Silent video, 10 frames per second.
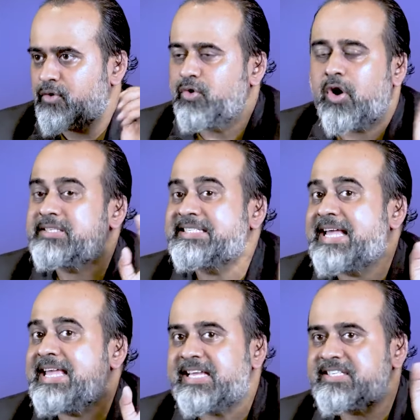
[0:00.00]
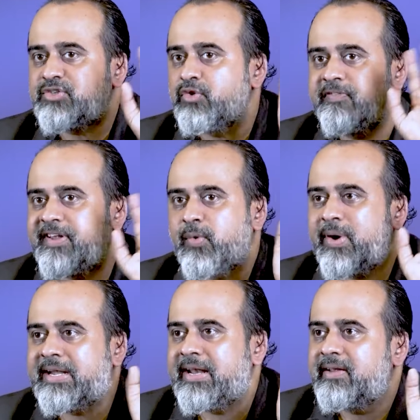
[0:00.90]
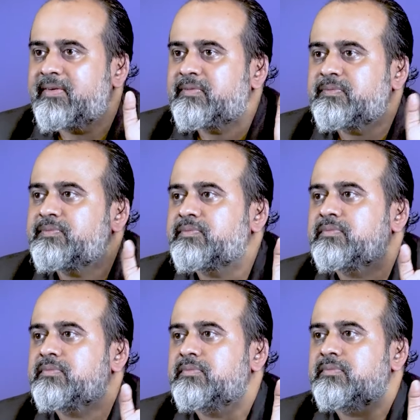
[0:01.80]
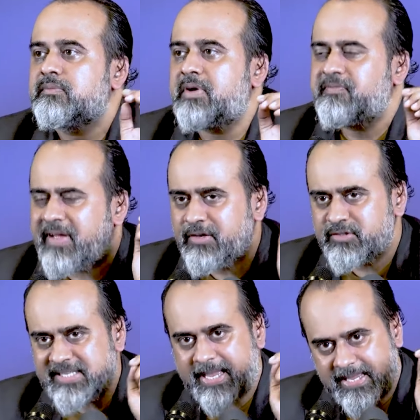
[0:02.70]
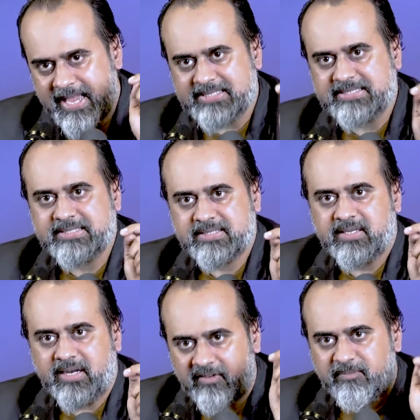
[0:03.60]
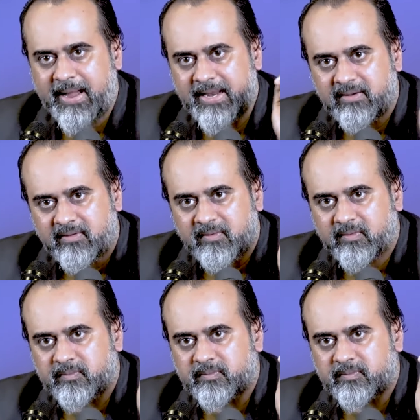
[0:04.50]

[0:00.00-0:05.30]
Do not say yes too frequently. But when you say yes, live by it.